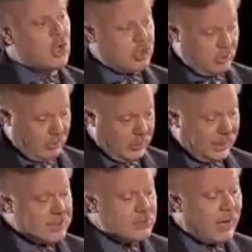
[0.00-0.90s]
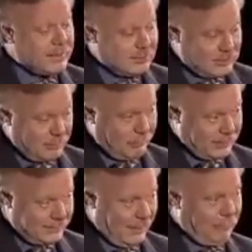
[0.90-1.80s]
So let's try this step by
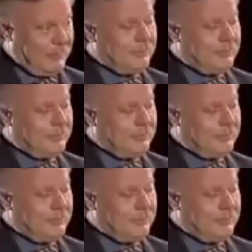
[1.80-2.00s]
step.